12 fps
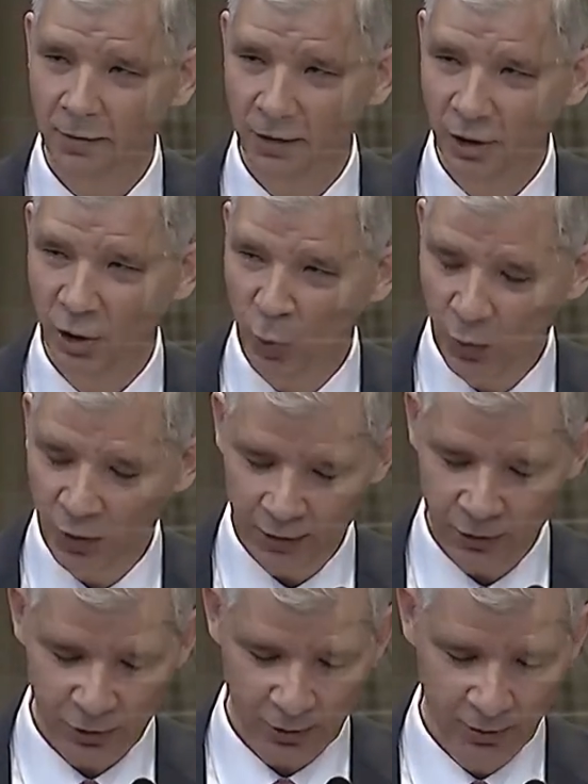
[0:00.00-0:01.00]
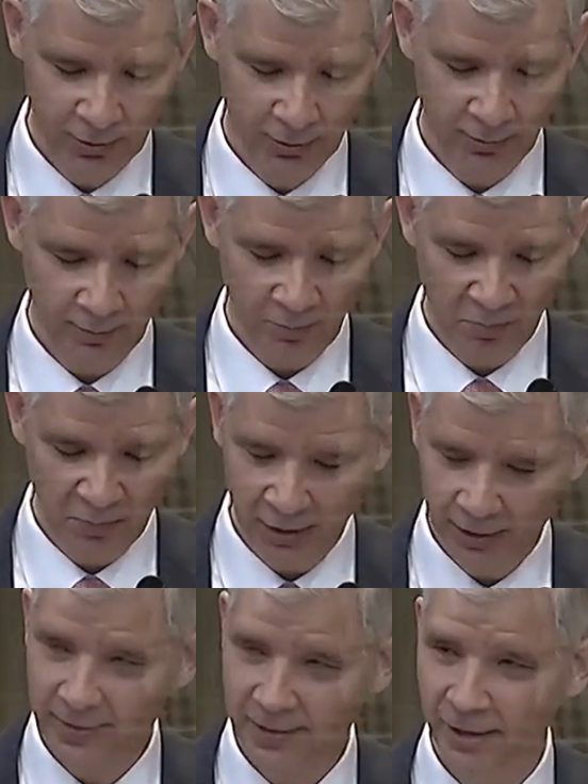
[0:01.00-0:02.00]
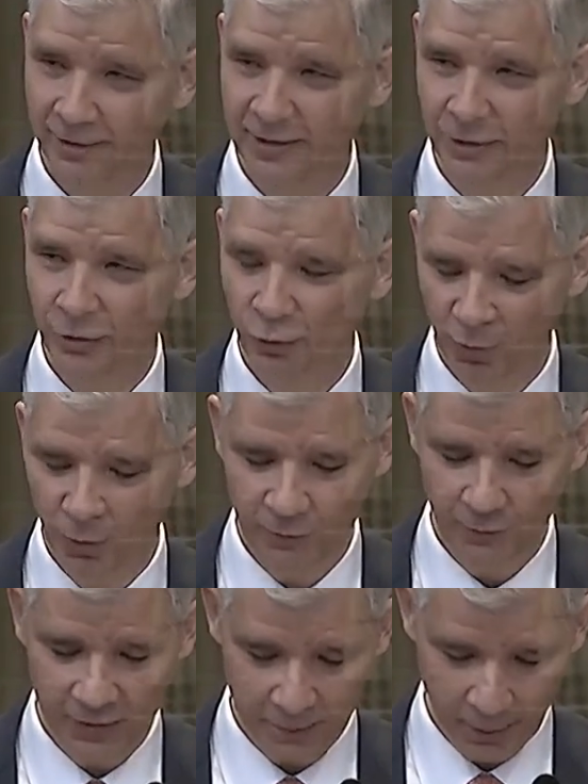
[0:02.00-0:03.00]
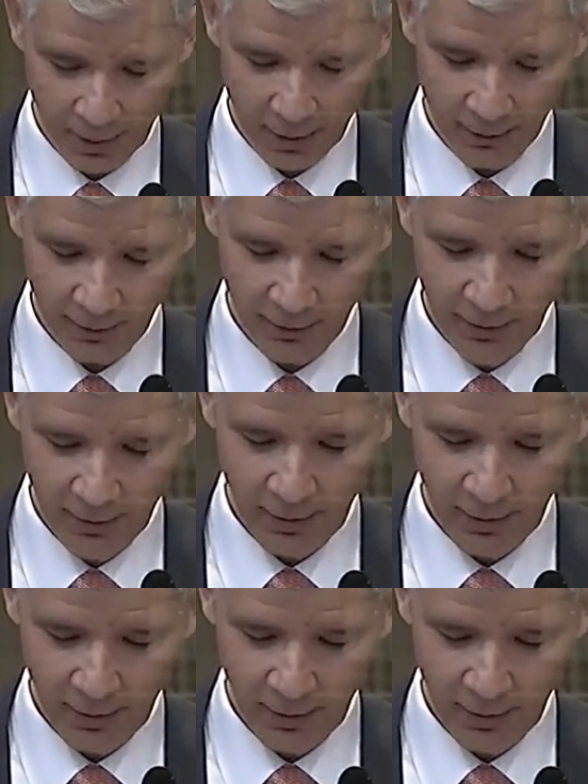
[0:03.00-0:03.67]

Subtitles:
The ghoulish military trophies park